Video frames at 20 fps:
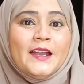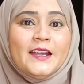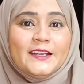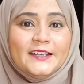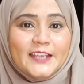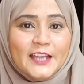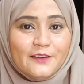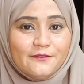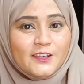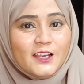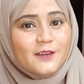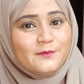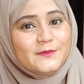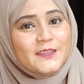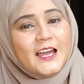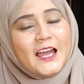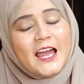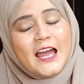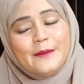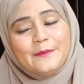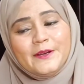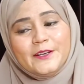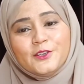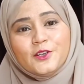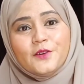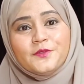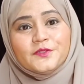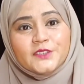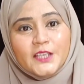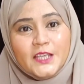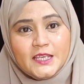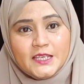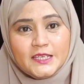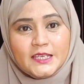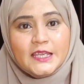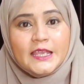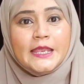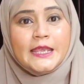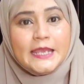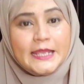Develop the habit of
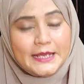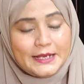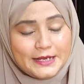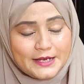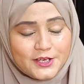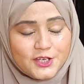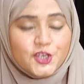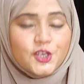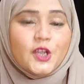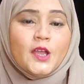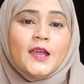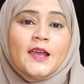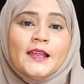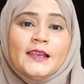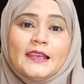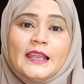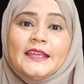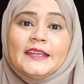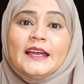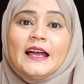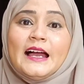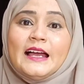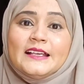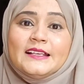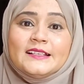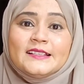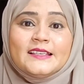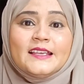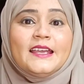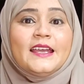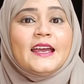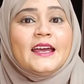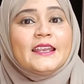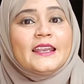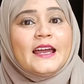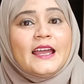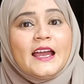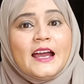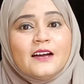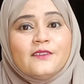thinking in English, like I say, and
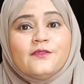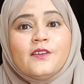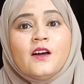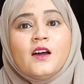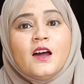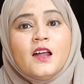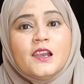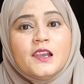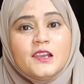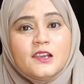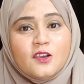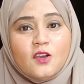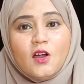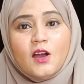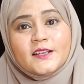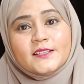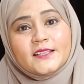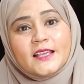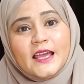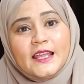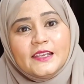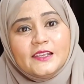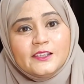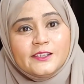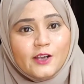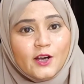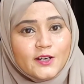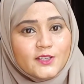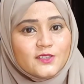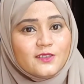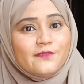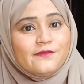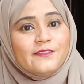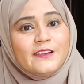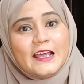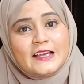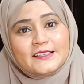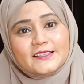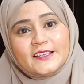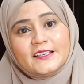I have lots and lots of
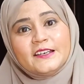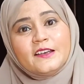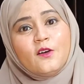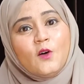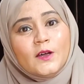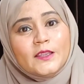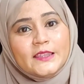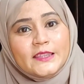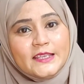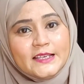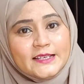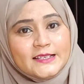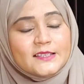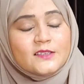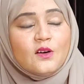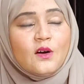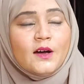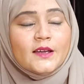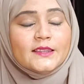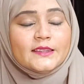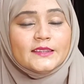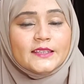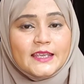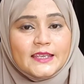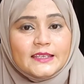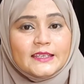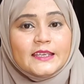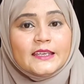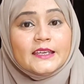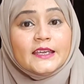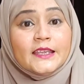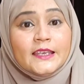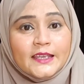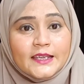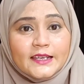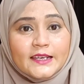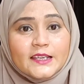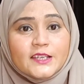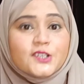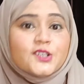lesson on this, on thinking in
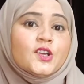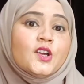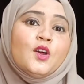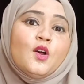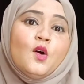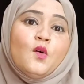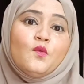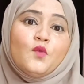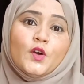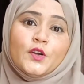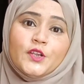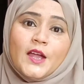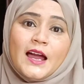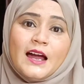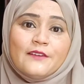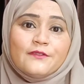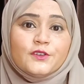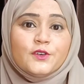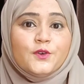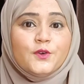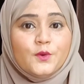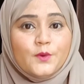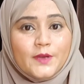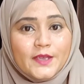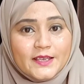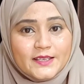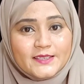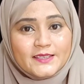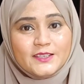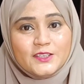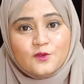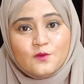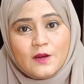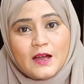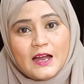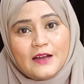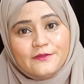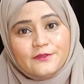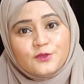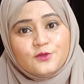English. What you have to do is you
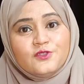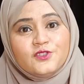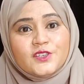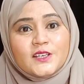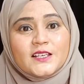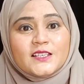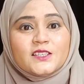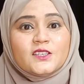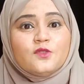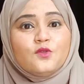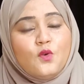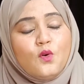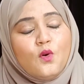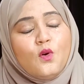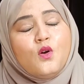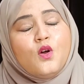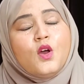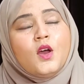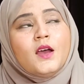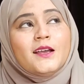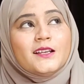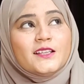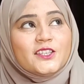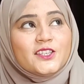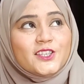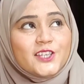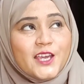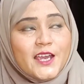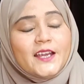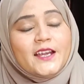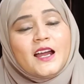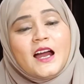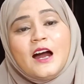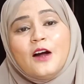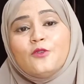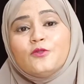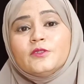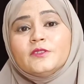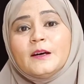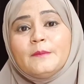have to just go check
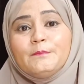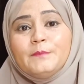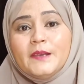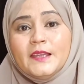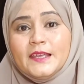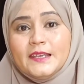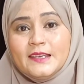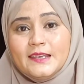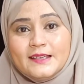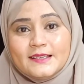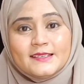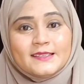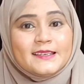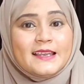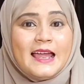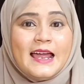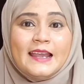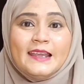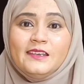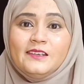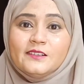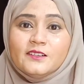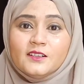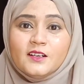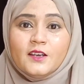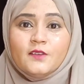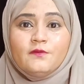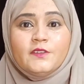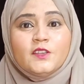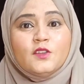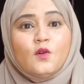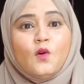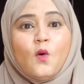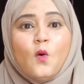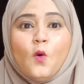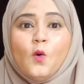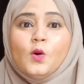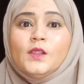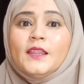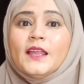out the playlist and learn with
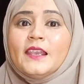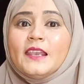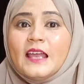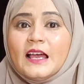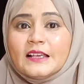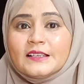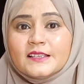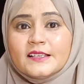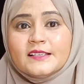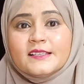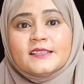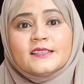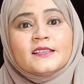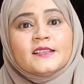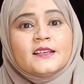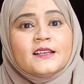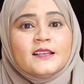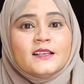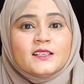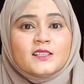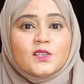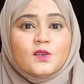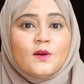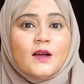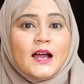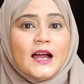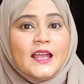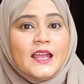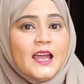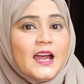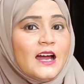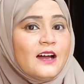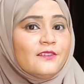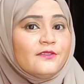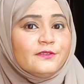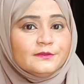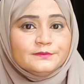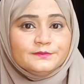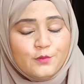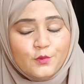all the lessons so I
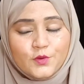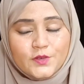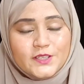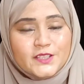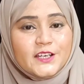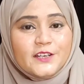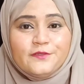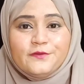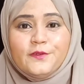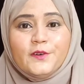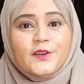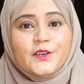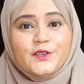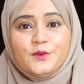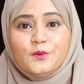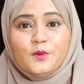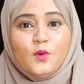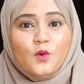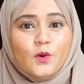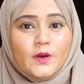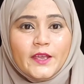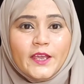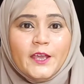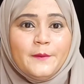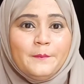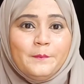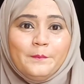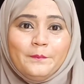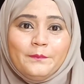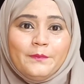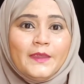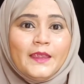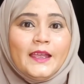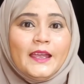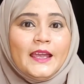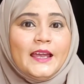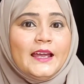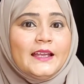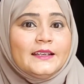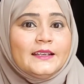have posted for you, okay?
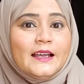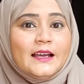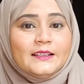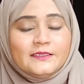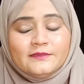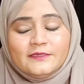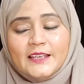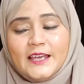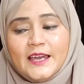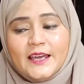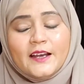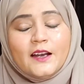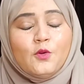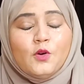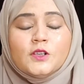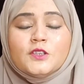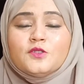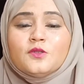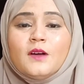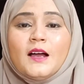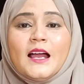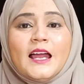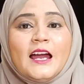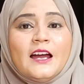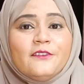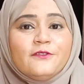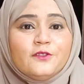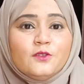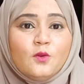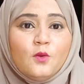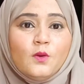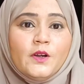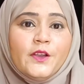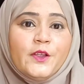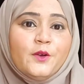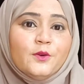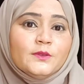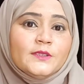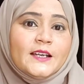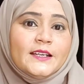And there also I have told
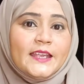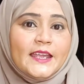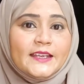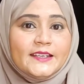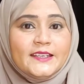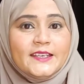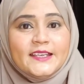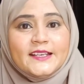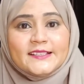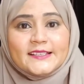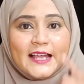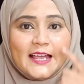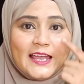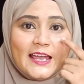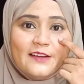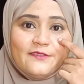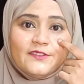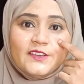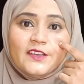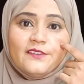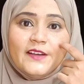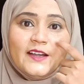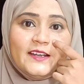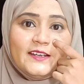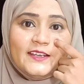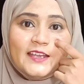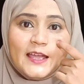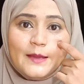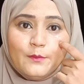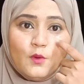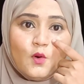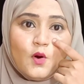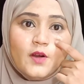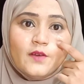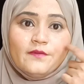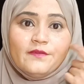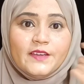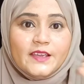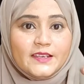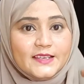you the techniques. I have given demo
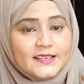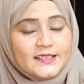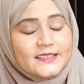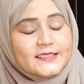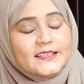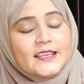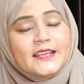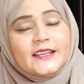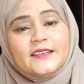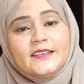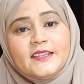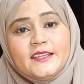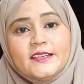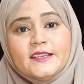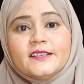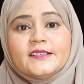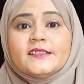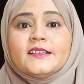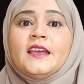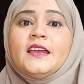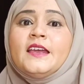on various techniques